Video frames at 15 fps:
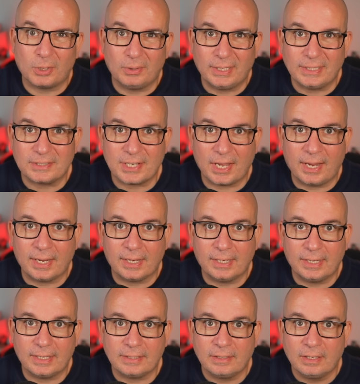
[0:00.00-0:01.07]
a link to
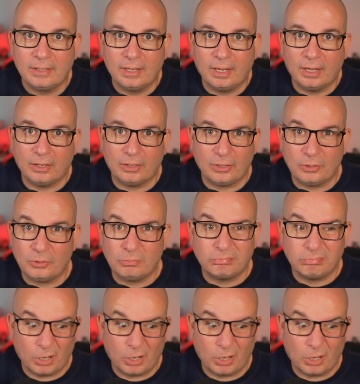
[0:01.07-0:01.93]
ALA, who